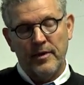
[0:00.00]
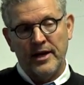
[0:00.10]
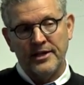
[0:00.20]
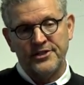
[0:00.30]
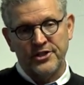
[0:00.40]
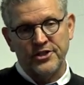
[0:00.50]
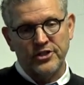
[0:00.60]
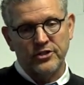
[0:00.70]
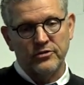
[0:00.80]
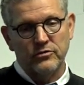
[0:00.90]
and I said to
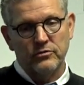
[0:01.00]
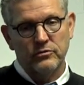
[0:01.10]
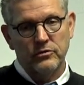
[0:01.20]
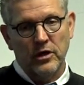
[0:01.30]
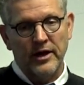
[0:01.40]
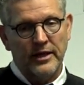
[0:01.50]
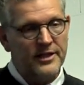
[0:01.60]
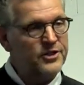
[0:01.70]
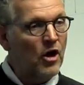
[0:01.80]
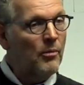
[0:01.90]
you, all right,
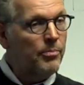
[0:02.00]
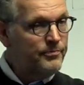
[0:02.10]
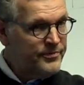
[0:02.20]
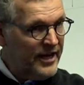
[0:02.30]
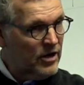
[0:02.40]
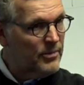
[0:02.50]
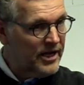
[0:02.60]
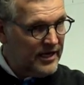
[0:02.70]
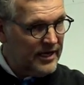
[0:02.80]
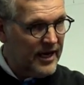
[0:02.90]
let's all take our
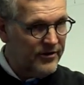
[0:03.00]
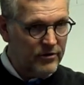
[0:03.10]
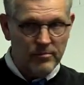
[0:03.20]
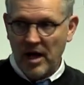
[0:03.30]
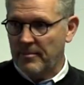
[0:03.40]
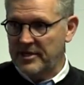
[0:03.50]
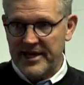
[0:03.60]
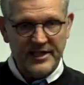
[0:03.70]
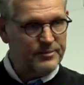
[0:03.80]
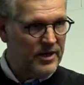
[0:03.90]
money together, mom and
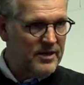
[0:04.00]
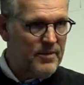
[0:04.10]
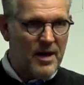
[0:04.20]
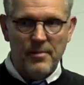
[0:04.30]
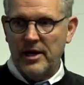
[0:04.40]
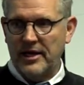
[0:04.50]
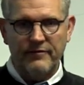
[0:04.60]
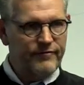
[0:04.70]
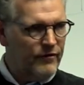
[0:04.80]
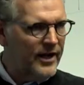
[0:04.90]
dad's money, my money,
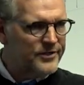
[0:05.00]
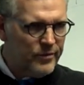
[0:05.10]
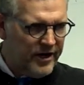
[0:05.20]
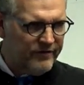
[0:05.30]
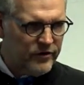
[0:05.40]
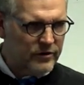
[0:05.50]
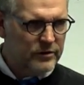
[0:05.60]
friends, whatever.